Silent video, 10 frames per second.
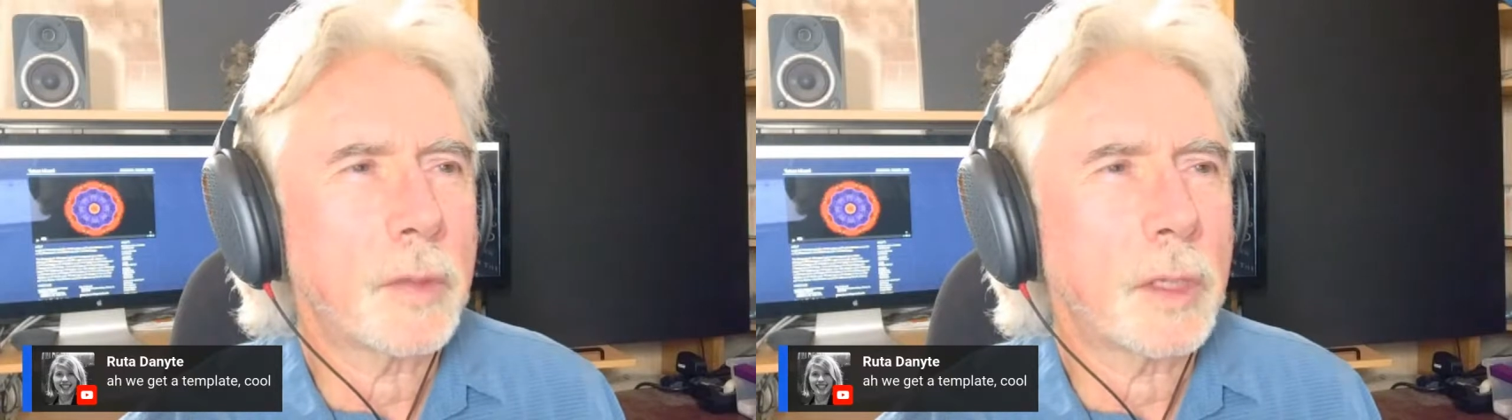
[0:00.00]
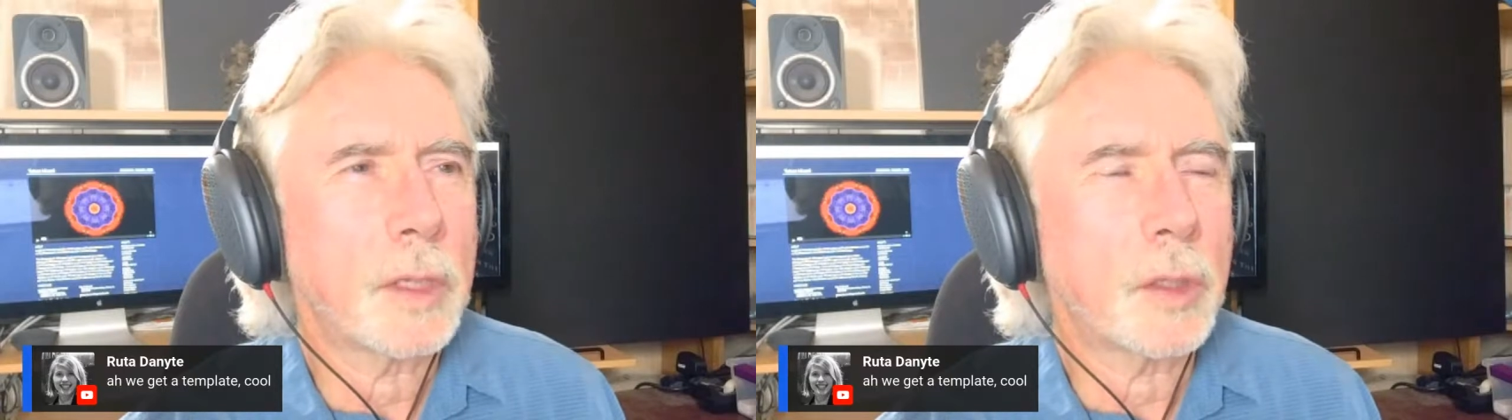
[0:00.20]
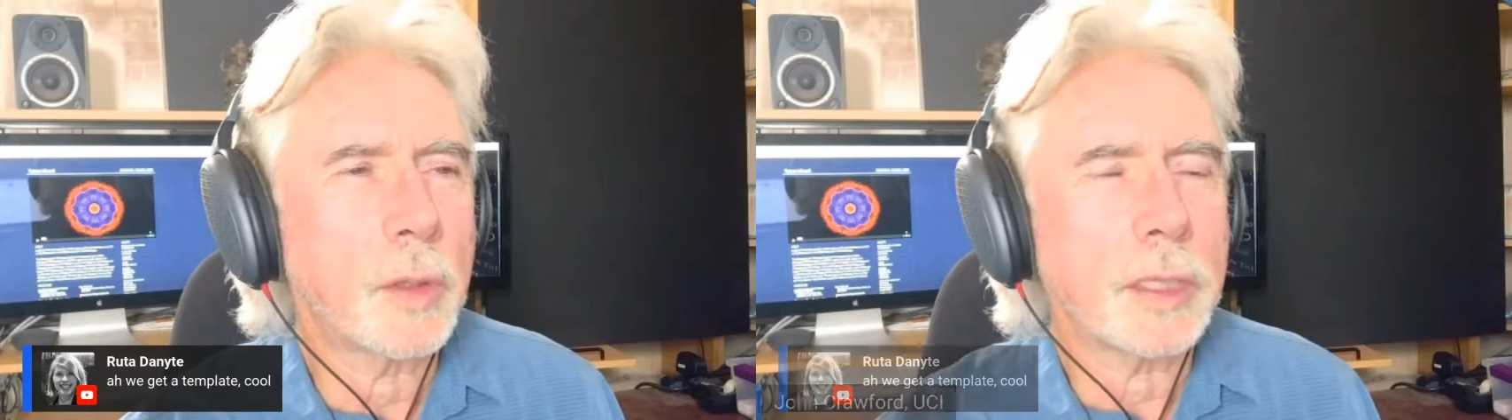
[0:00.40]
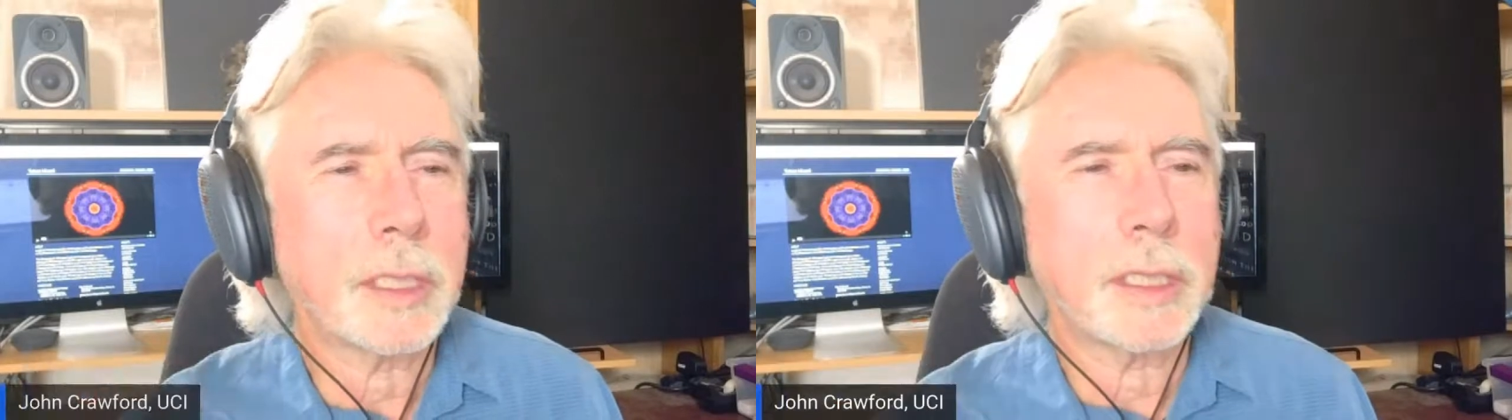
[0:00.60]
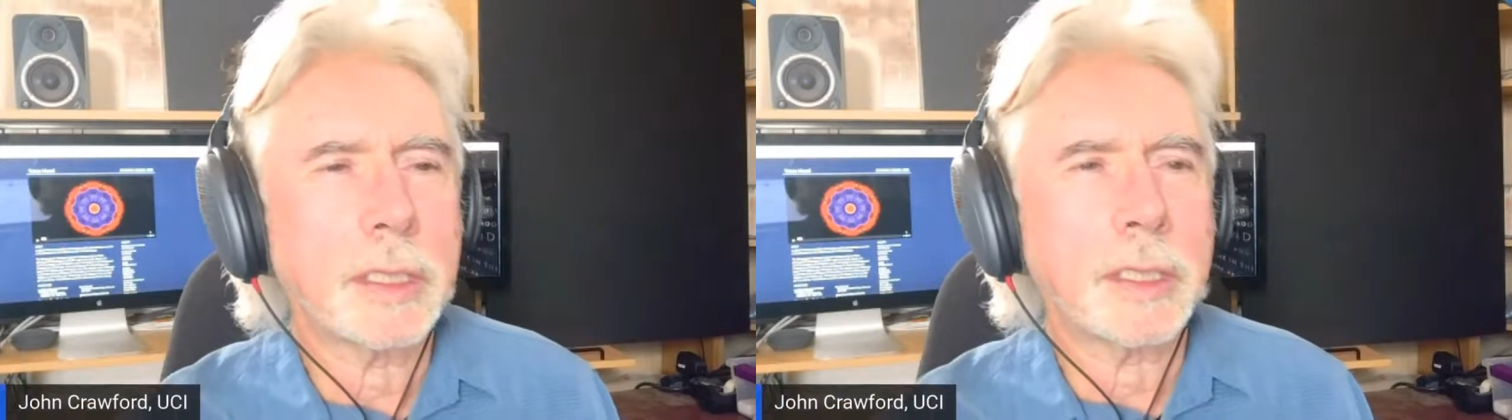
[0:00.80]
So this
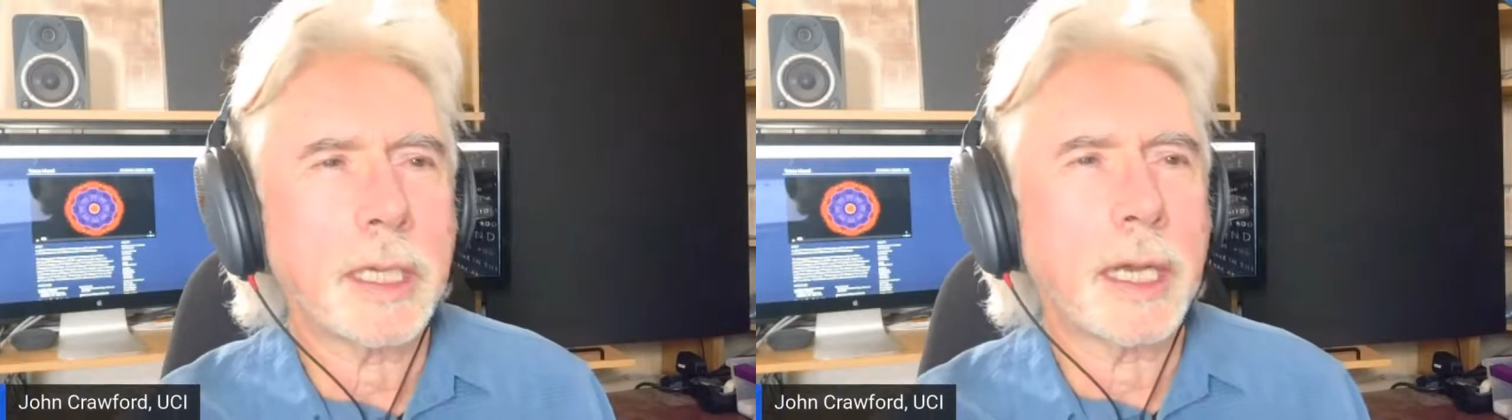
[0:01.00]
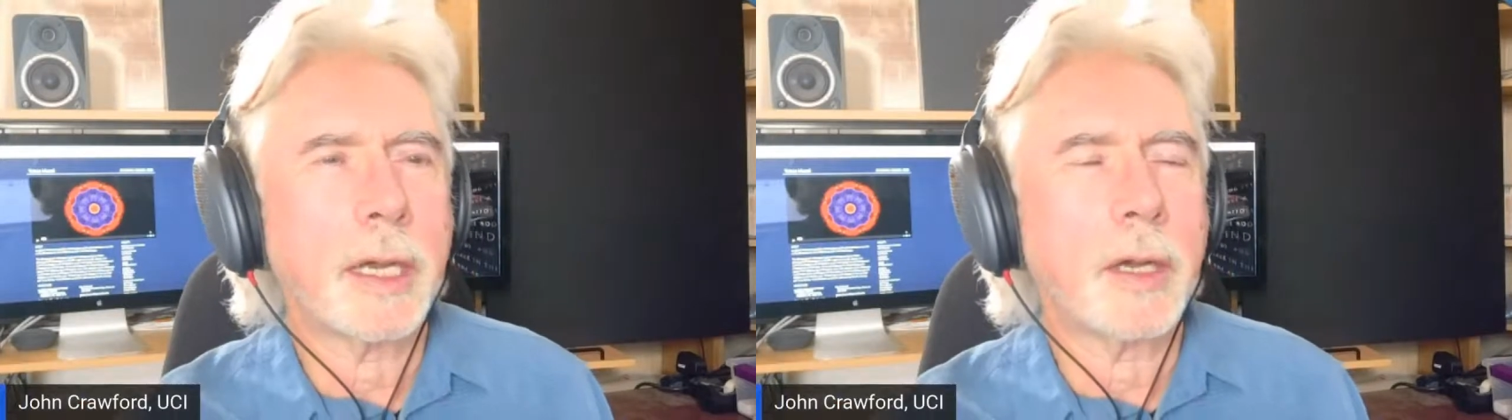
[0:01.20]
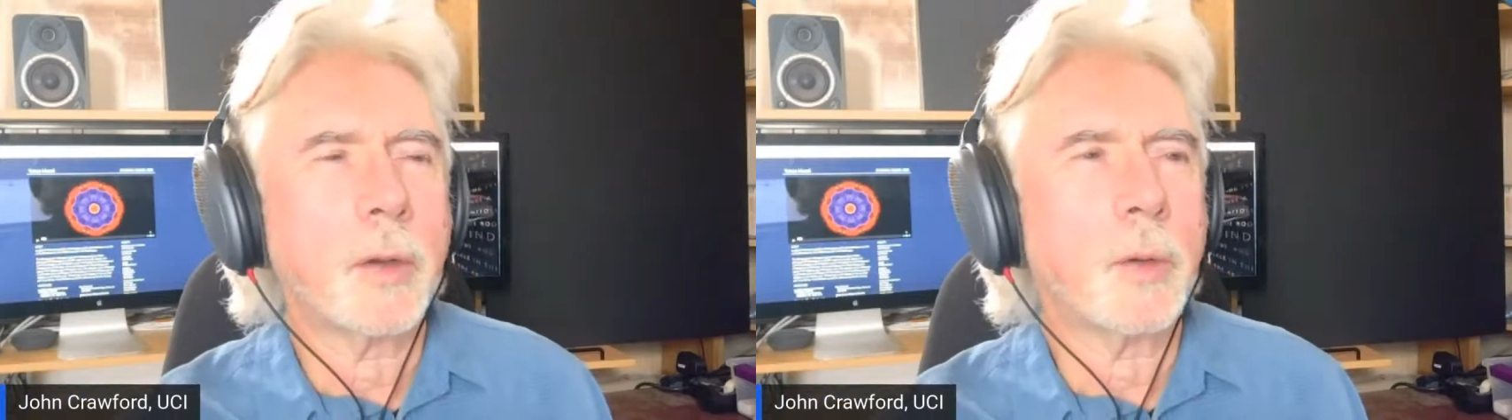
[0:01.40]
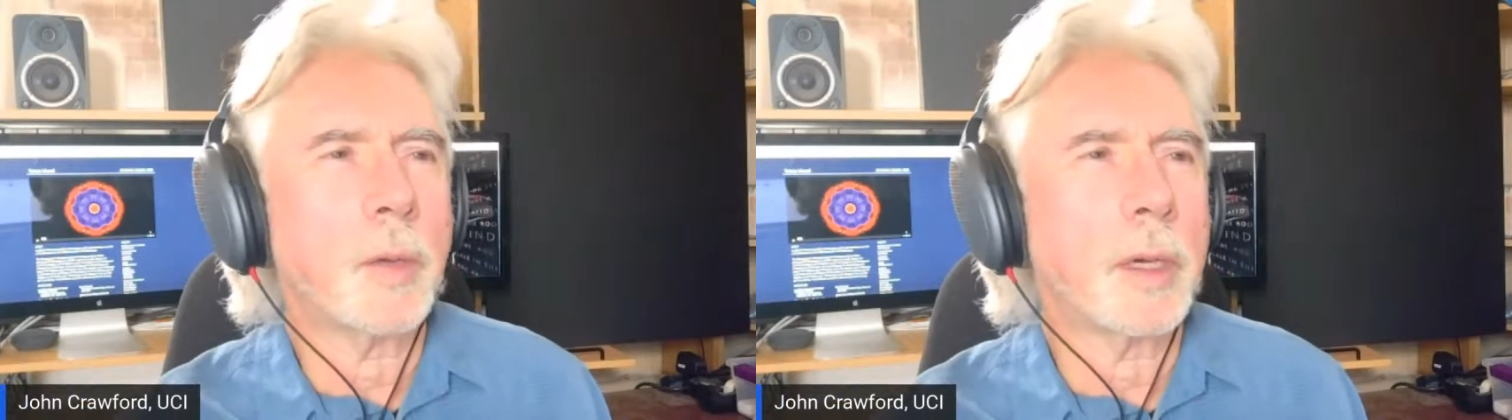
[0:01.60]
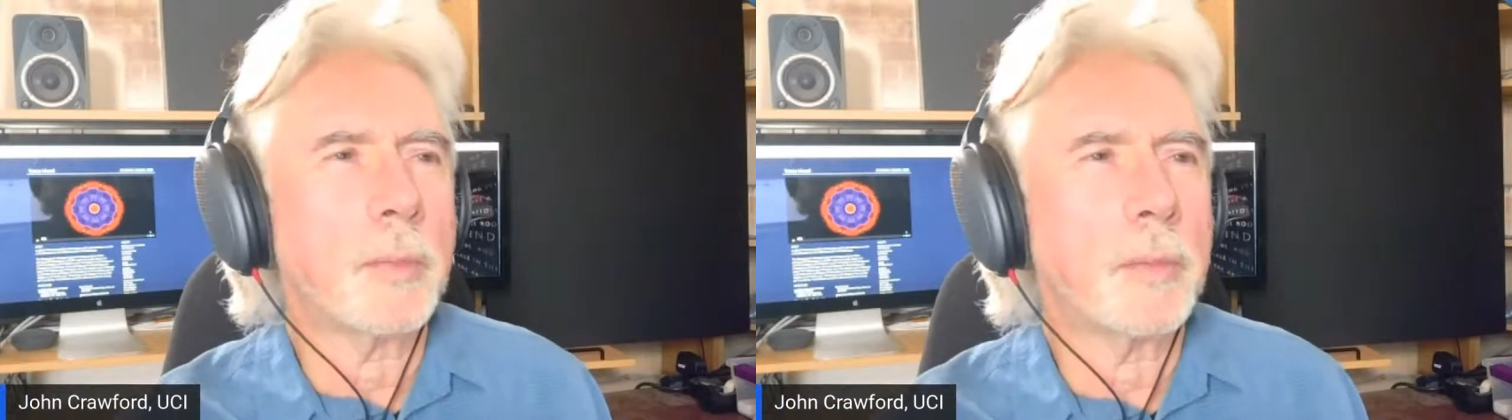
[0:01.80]
is how
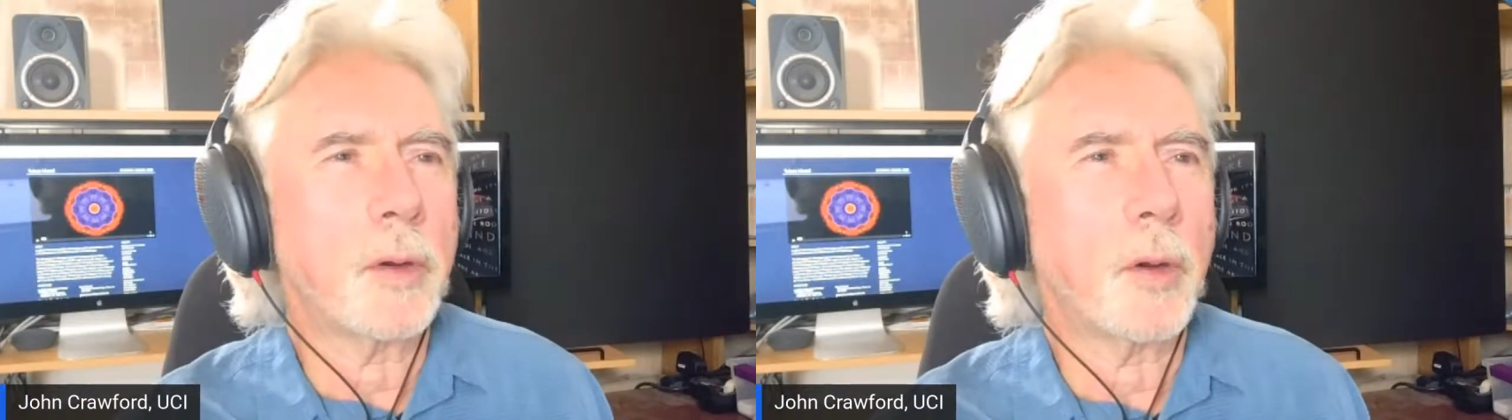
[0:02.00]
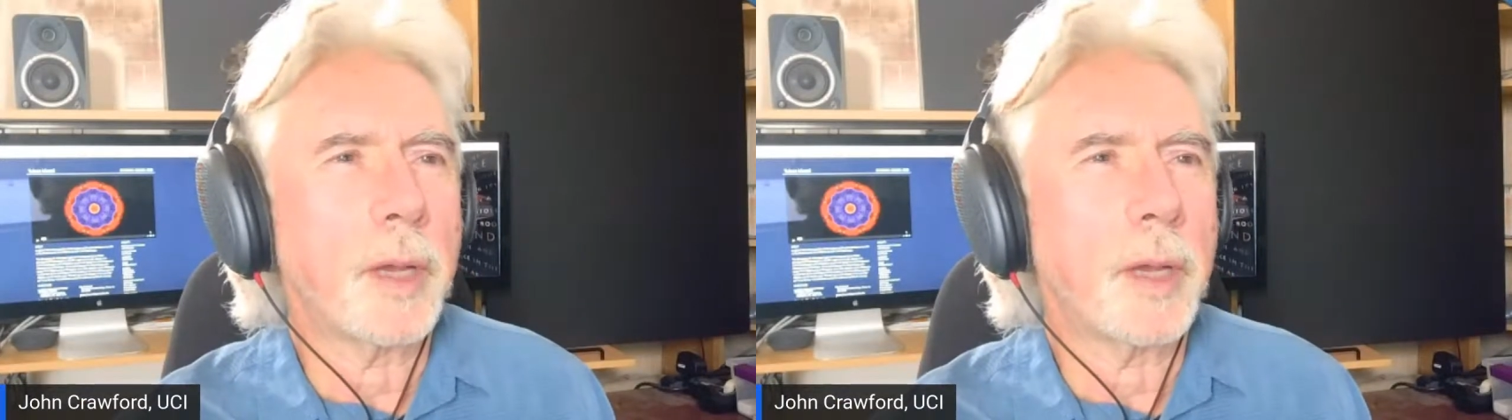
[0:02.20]
Miro